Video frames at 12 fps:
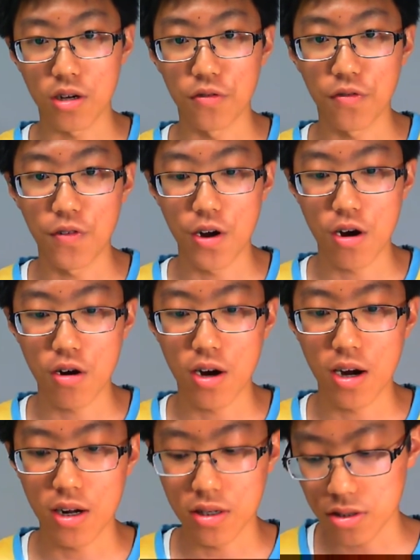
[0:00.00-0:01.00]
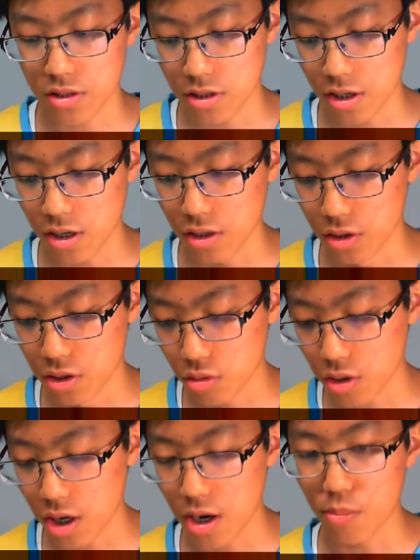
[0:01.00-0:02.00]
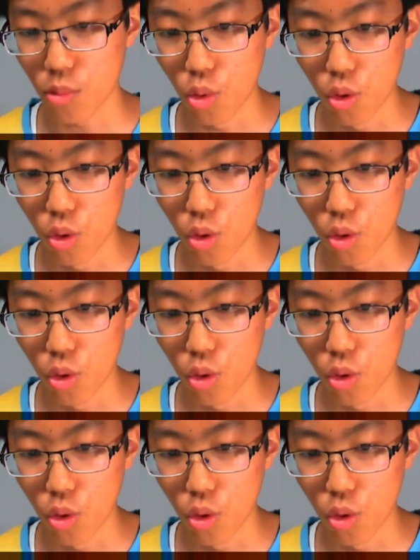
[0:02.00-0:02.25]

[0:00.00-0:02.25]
unfair as Little Cup